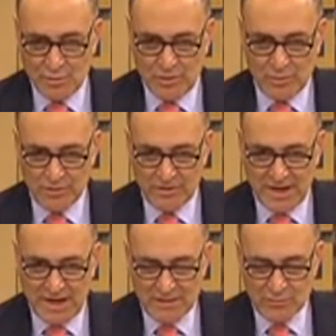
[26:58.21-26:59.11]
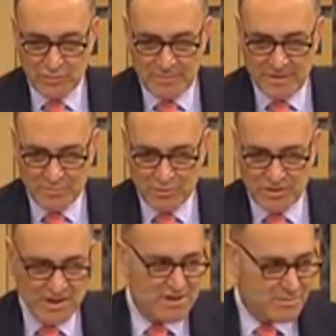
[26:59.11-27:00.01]
we will not remember
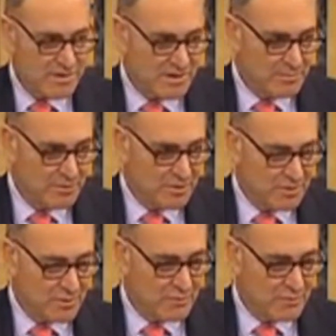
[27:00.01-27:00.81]
these people who